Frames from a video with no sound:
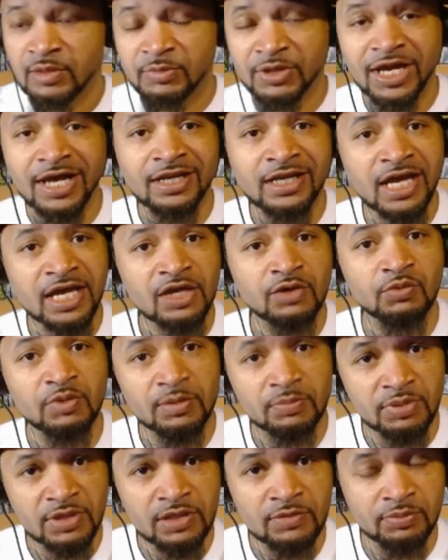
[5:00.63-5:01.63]
But I like it
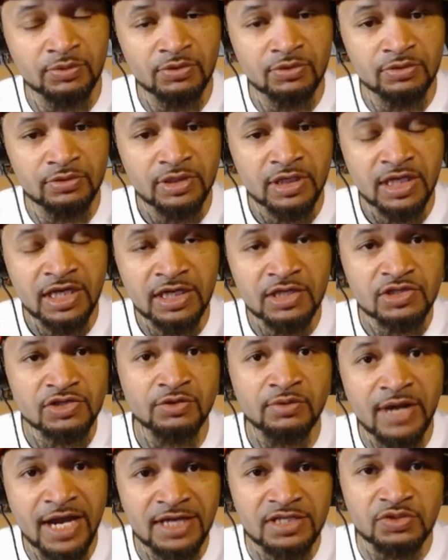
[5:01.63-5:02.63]
when people
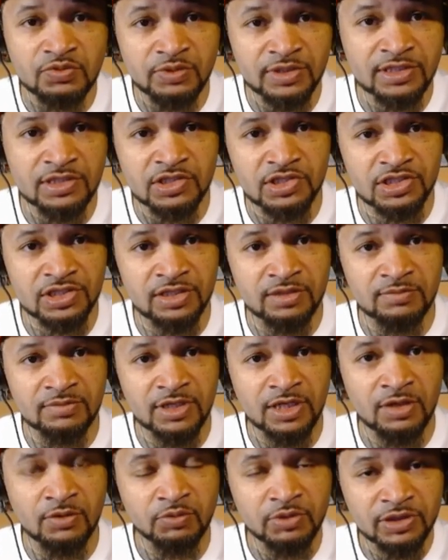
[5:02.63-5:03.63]
interacts with the shit,
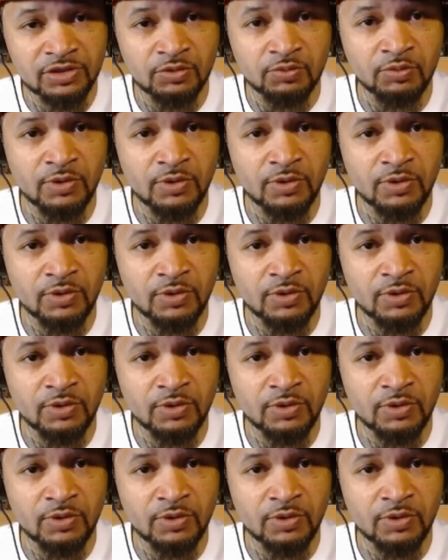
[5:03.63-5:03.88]
man, with the